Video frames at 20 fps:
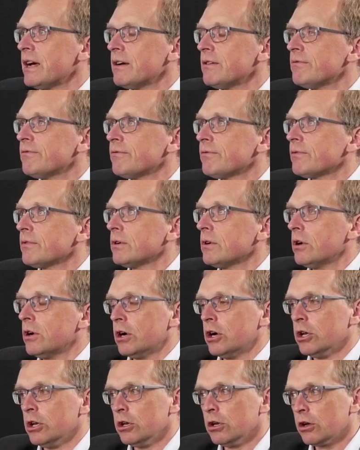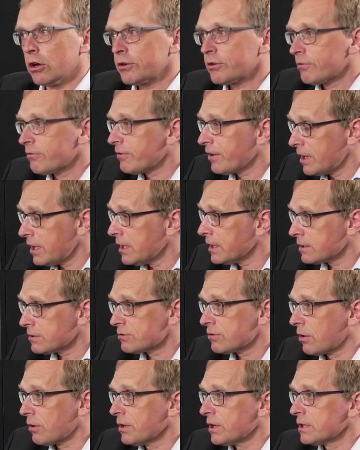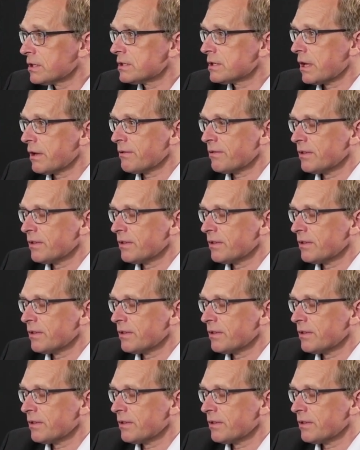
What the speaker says: have a lot of electronics.